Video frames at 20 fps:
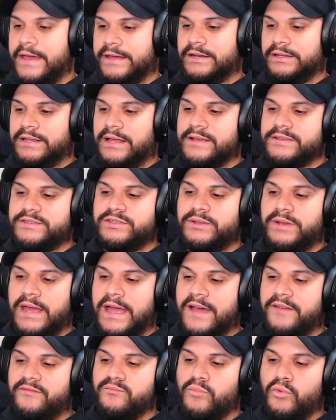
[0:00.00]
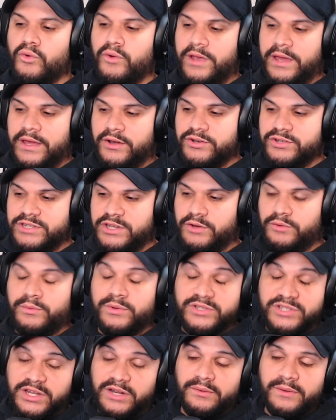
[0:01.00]
it allows you to have more energy or
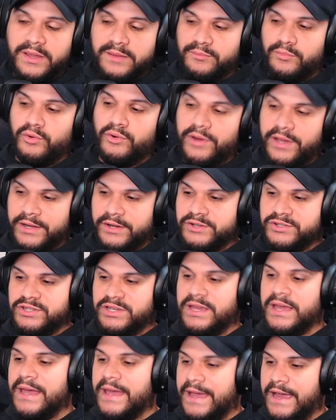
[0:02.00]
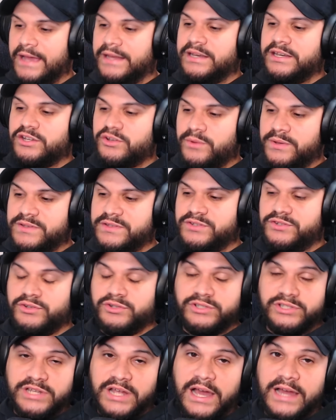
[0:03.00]
regenerate more energy and increases
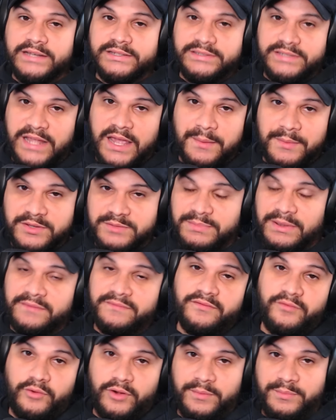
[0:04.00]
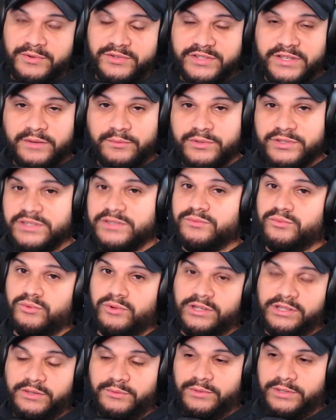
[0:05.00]
your dot damage by 40%, which is
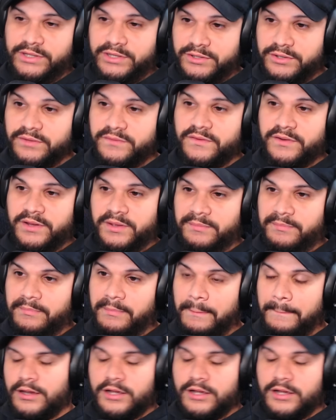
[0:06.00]
really, really good for him.